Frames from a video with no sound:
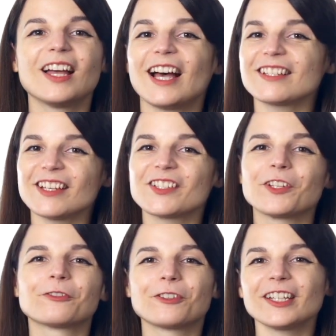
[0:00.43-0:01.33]
Access
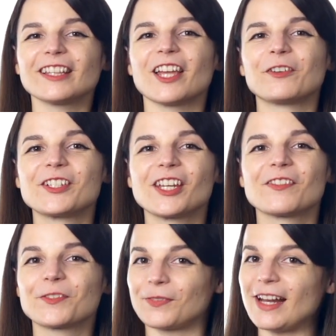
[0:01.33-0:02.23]
your free language
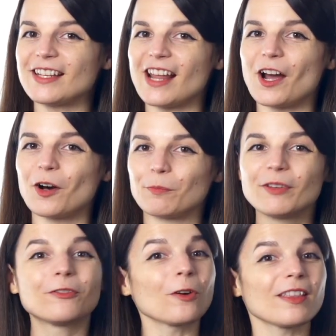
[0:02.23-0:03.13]
gifts right now,
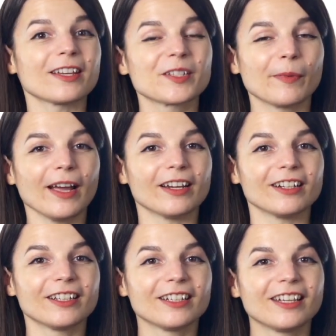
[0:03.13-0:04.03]
before they expire.